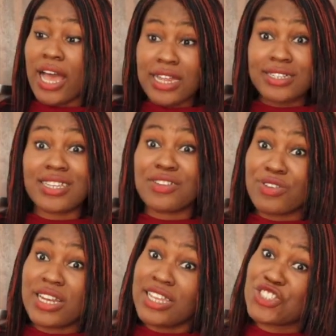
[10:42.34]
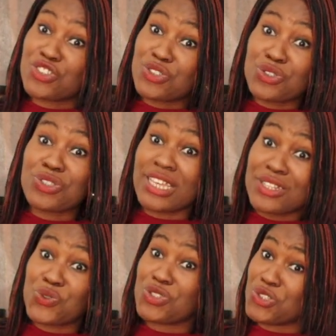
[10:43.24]
and in relation to
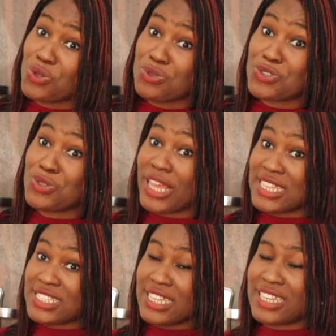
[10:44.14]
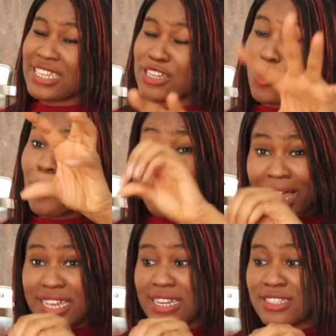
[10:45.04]
test results. So like I said, they can
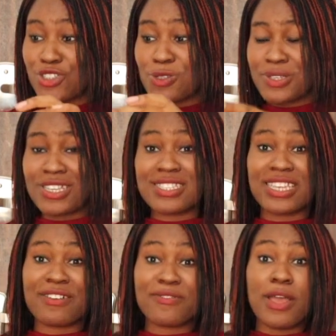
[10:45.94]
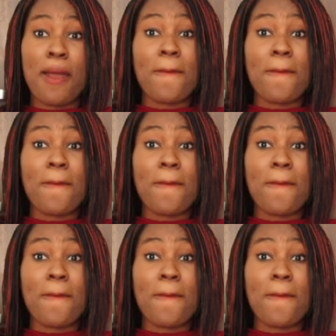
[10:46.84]
combine it. Just because they have